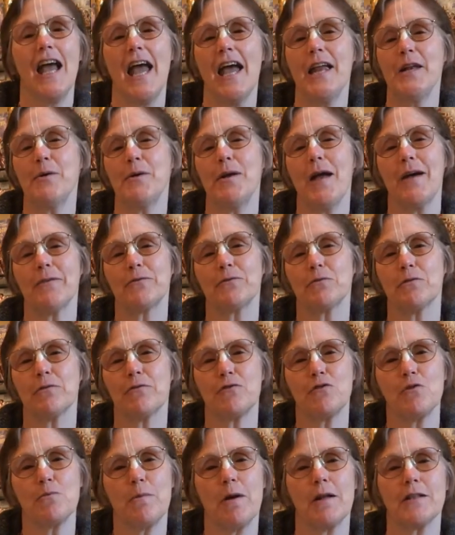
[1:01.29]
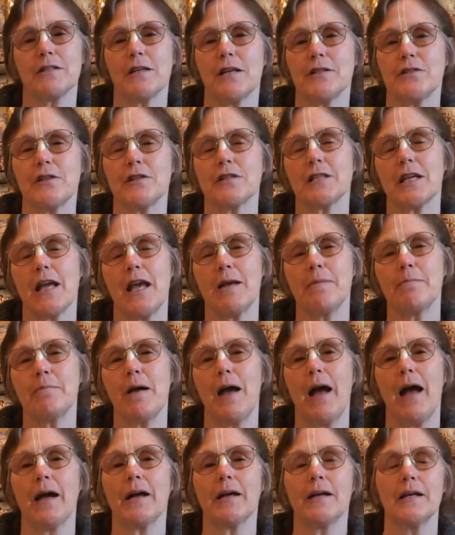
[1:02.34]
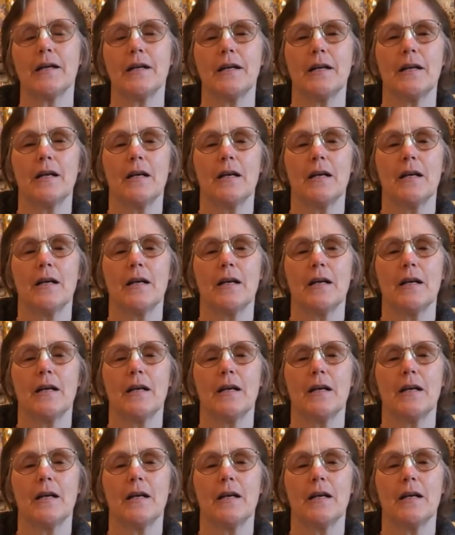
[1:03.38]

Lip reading: Anyway, after a few months, I just came back.